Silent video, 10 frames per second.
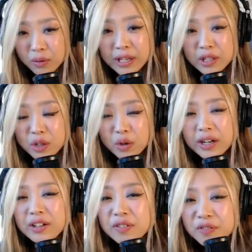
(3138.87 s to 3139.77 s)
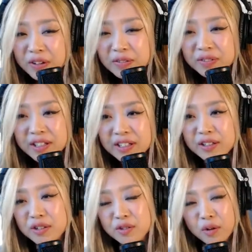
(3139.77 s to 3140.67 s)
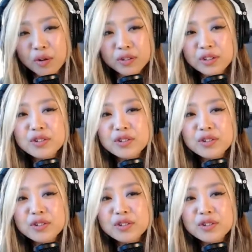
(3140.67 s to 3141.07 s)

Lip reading: When you are 50 years old,